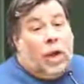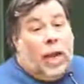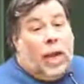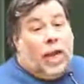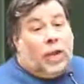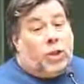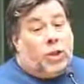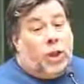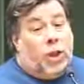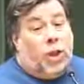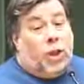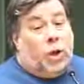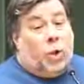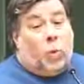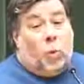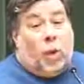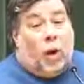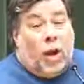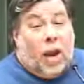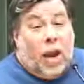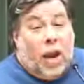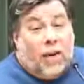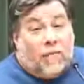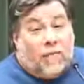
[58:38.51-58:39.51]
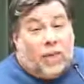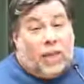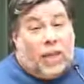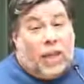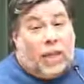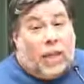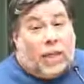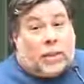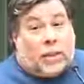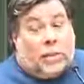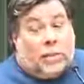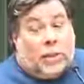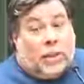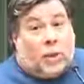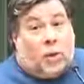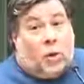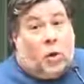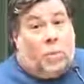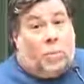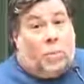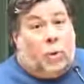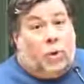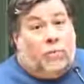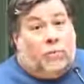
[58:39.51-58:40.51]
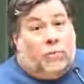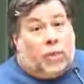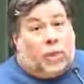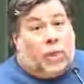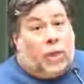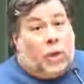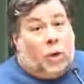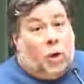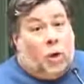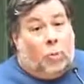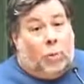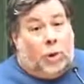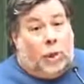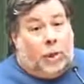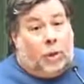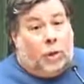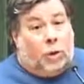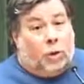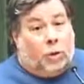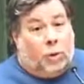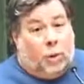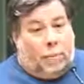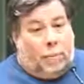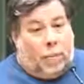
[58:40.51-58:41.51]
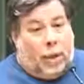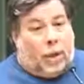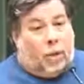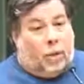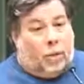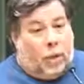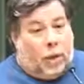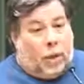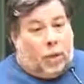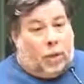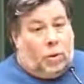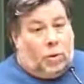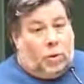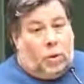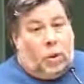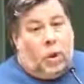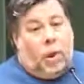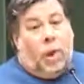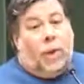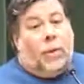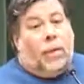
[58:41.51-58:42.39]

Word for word: engineer where everything has to be so perfect that nobody can do it better than you.